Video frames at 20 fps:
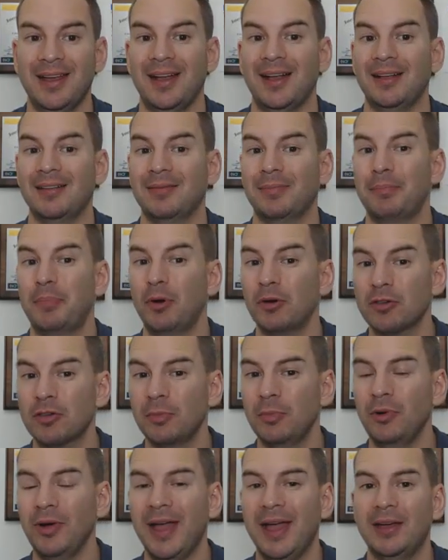Yeah,
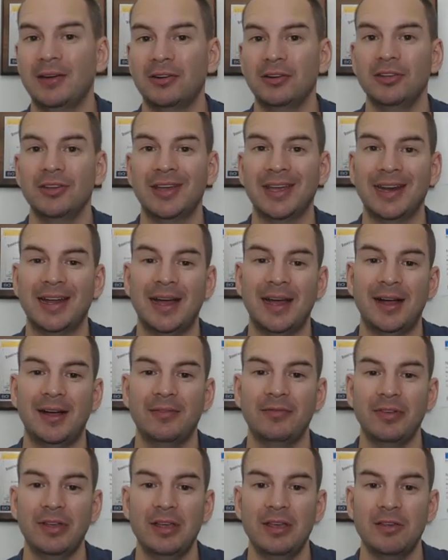possible error you can
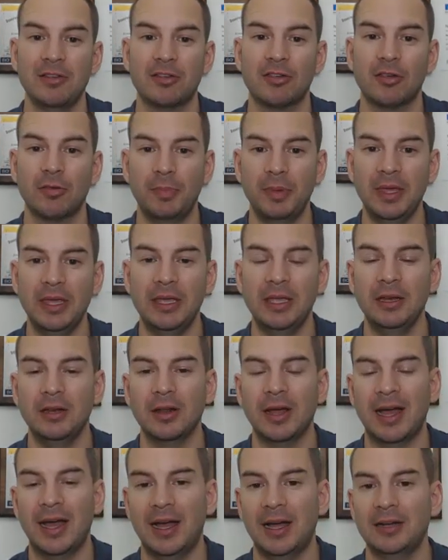have is
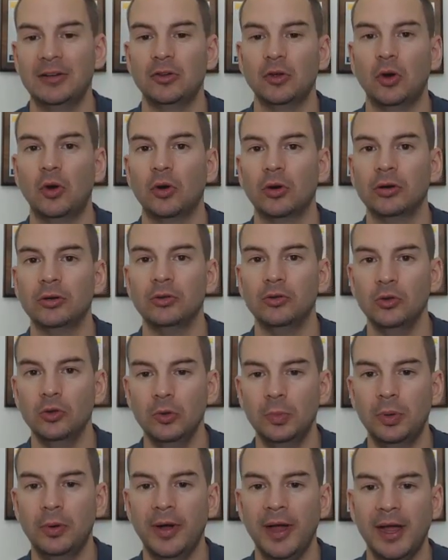speed and or
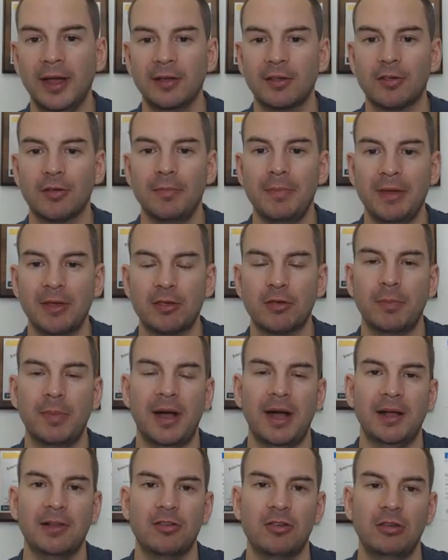duplex
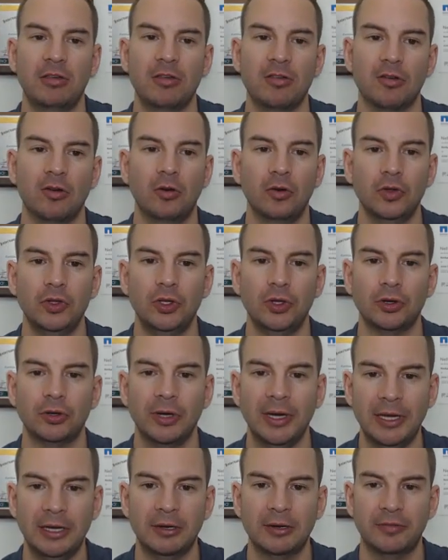mismatches on
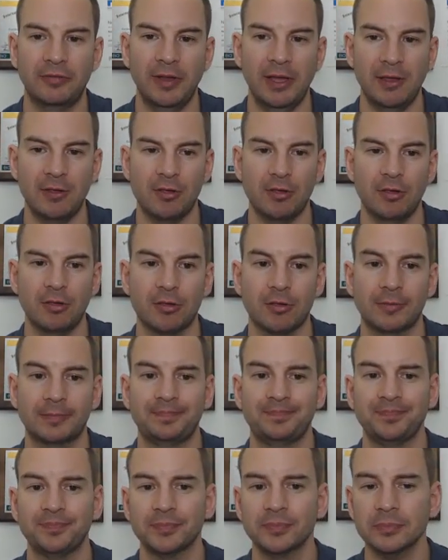your interfaces.
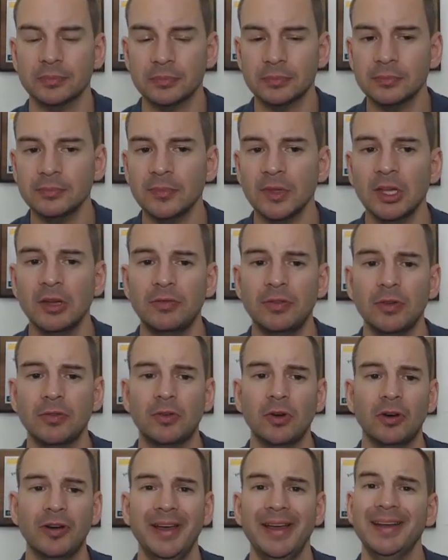If
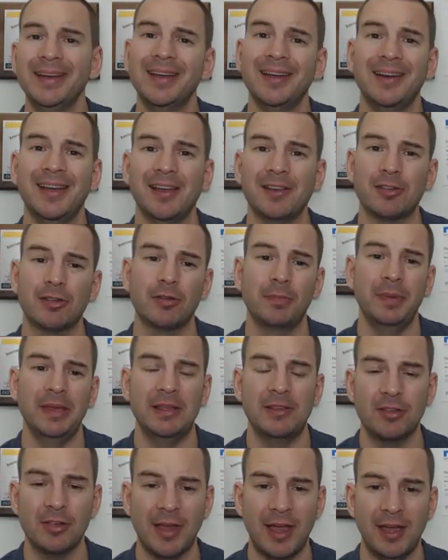you've got incorrect
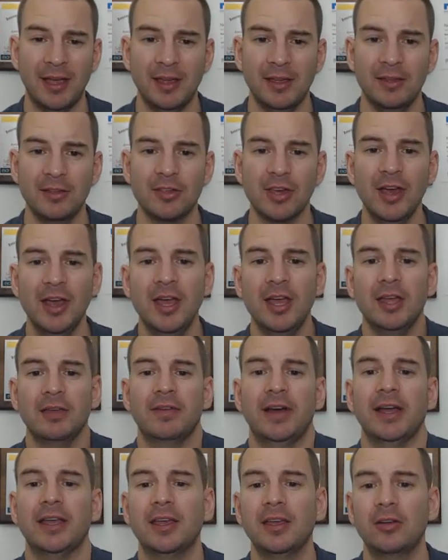speed settings,
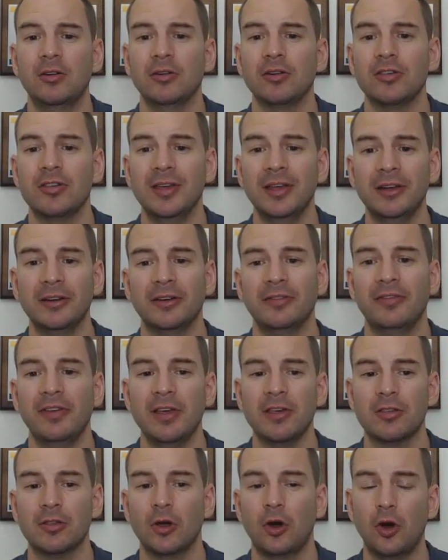that can cause the
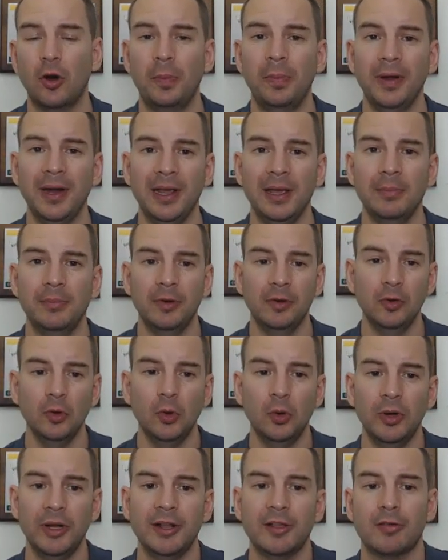interface to operate
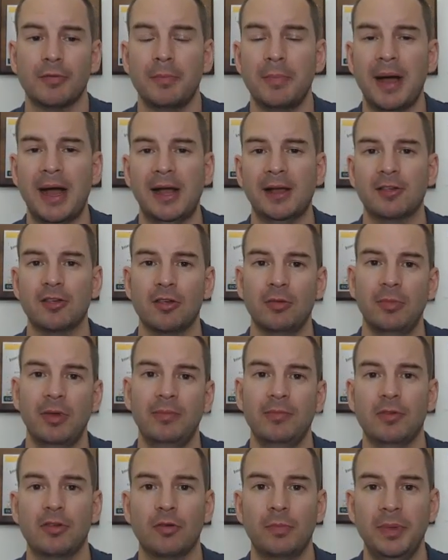below its
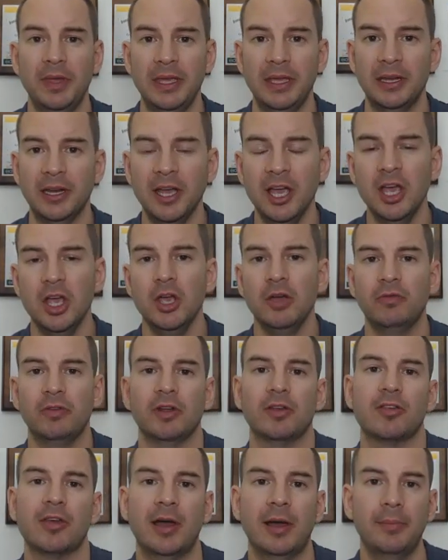maximum speed.
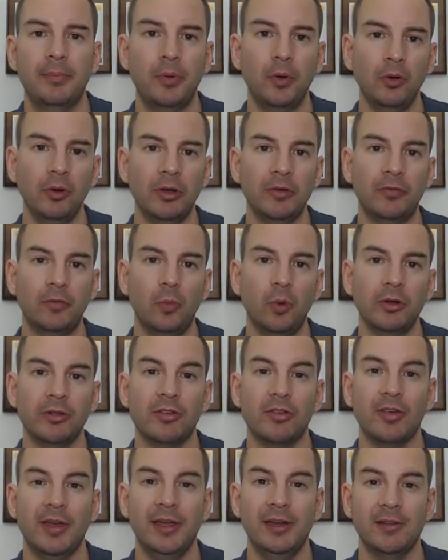For example, if
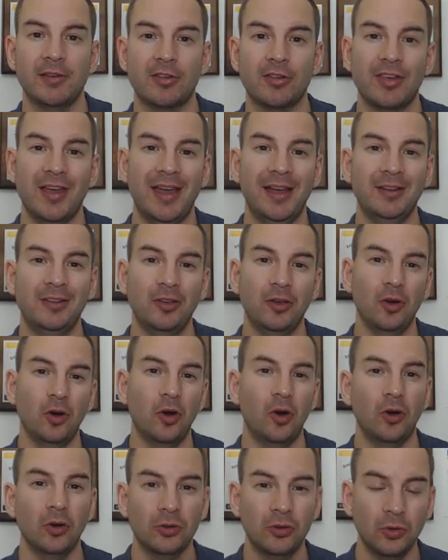one side is set to
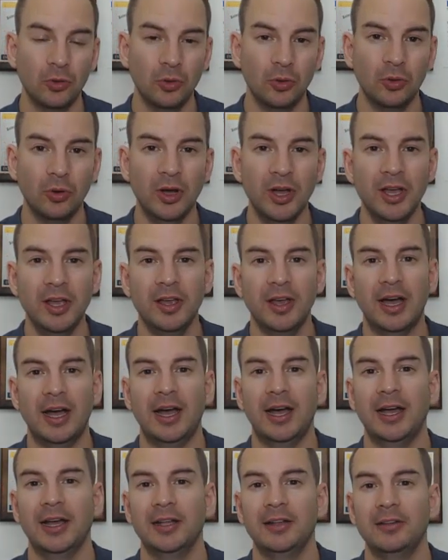auto
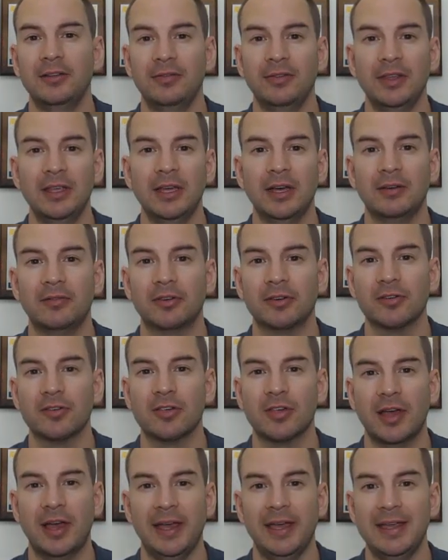and the other
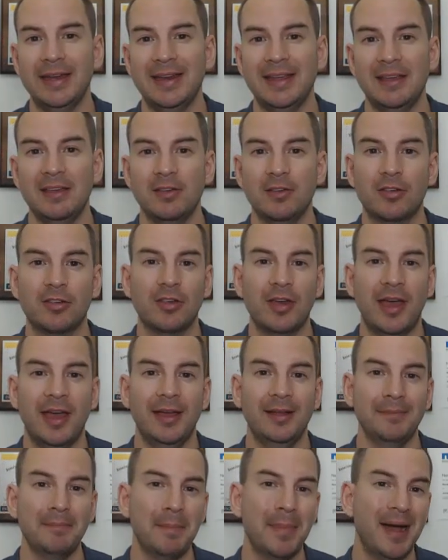side is
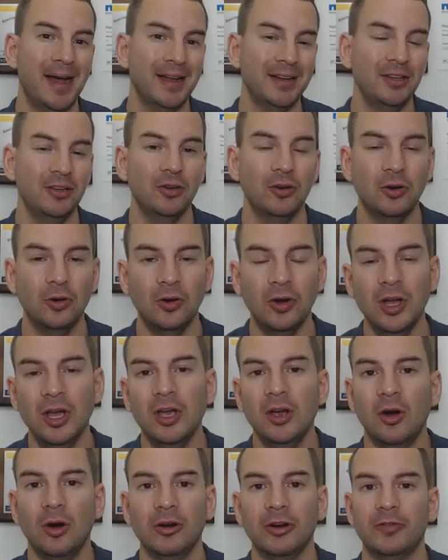set manual,
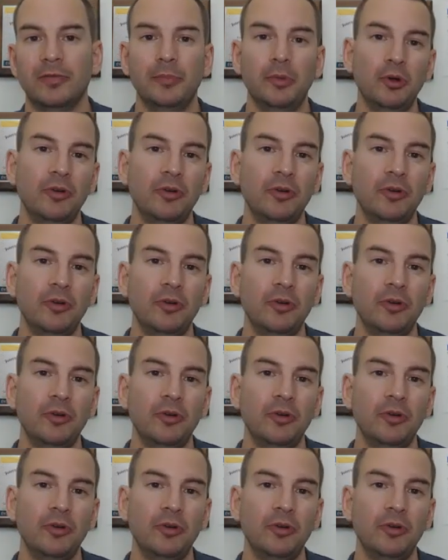or